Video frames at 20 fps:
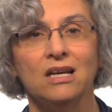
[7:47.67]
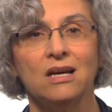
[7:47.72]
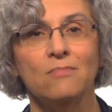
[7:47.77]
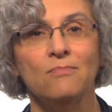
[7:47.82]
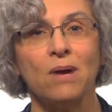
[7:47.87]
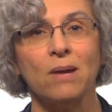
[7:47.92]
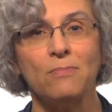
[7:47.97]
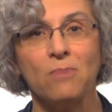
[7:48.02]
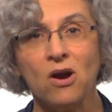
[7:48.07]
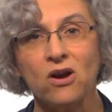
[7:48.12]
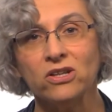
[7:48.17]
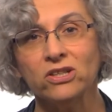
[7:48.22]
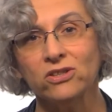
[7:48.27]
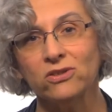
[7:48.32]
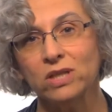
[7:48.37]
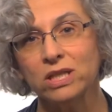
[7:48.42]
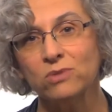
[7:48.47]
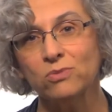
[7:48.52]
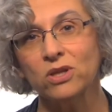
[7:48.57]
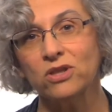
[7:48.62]
by
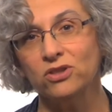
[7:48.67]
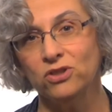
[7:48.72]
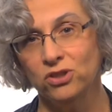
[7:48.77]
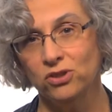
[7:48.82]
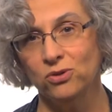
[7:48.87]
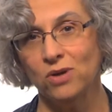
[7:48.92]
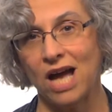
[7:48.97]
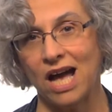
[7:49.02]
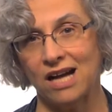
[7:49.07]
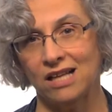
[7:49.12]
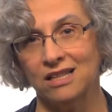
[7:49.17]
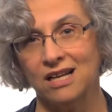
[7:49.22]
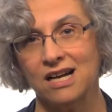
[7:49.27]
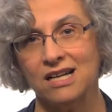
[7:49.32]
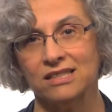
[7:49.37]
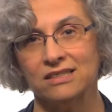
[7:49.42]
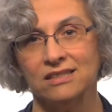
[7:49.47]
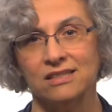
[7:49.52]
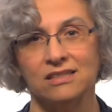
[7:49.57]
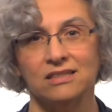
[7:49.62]
partnering with new
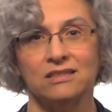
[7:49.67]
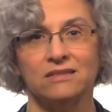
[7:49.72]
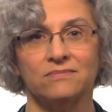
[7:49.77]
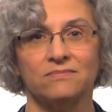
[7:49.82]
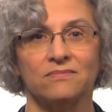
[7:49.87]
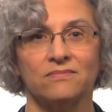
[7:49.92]
allies.